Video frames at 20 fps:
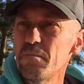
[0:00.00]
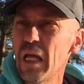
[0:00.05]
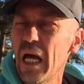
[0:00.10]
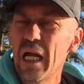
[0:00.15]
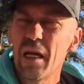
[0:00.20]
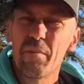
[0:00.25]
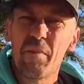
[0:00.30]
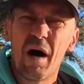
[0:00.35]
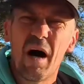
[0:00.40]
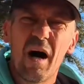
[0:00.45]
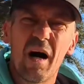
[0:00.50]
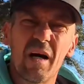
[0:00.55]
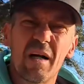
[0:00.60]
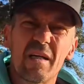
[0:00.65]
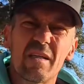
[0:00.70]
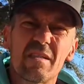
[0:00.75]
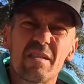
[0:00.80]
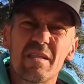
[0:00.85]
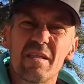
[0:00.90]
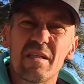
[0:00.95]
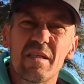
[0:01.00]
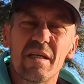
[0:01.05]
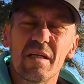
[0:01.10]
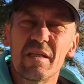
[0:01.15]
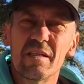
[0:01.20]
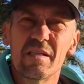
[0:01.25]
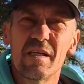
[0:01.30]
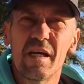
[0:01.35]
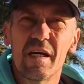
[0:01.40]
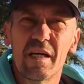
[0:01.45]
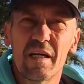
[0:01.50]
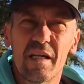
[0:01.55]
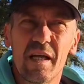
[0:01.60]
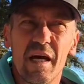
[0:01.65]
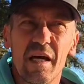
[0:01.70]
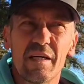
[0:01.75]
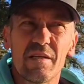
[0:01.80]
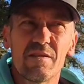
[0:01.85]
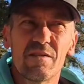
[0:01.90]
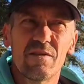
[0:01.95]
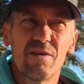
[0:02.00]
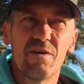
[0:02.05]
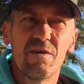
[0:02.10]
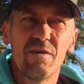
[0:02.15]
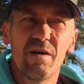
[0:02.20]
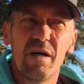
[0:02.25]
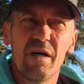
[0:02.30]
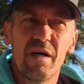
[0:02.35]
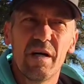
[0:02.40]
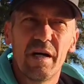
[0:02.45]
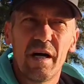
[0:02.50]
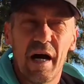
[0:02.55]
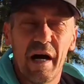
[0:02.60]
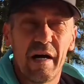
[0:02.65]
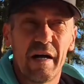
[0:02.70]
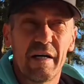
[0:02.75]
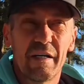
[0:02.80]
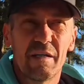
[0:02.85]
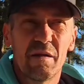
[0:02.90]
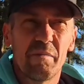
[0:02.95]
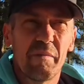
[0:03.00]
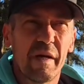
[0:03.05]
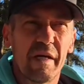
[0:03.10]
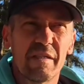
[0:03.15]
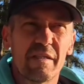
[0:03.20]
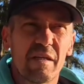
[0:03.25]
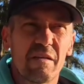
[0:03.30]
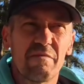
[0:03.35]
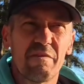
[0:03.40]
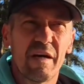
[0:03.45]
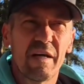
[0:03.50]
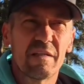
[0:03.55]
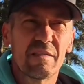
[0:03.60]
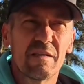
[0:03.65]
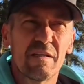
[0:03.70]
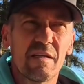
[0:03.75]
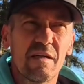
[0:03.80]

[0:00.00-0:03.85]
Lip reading: antibiotics and things like that. So I had an amazing vet,